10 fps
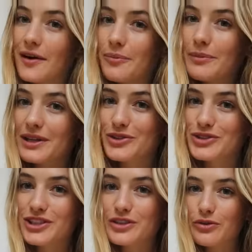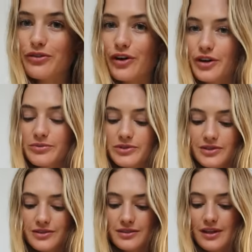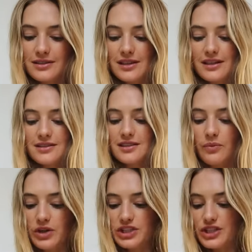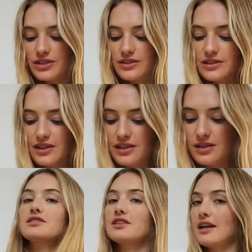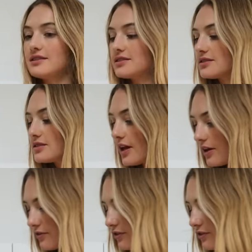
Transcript: some Mendocino Farms. It has like sandwiches and salads and stuff.